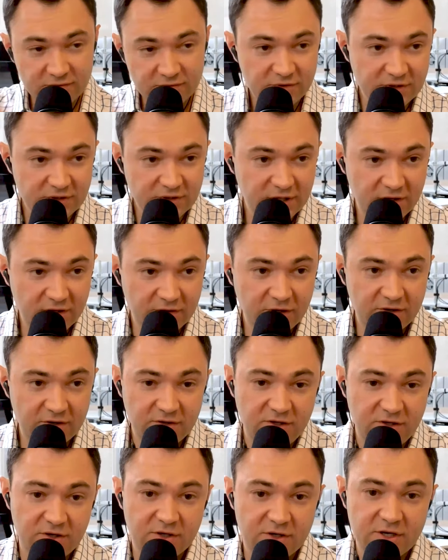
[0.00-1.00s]
you're
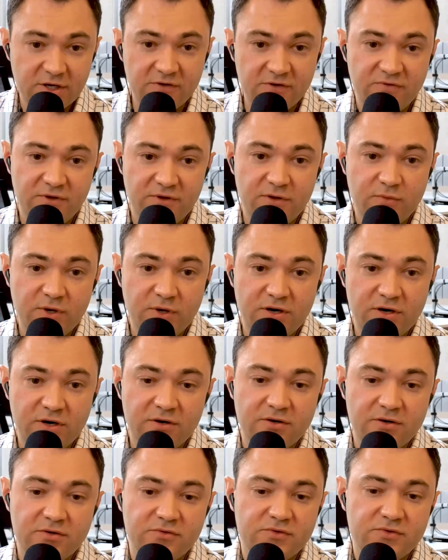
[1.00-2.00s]
good for the winter.
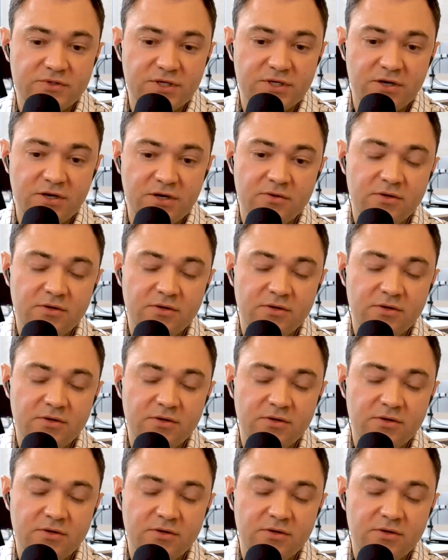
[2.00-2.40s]
So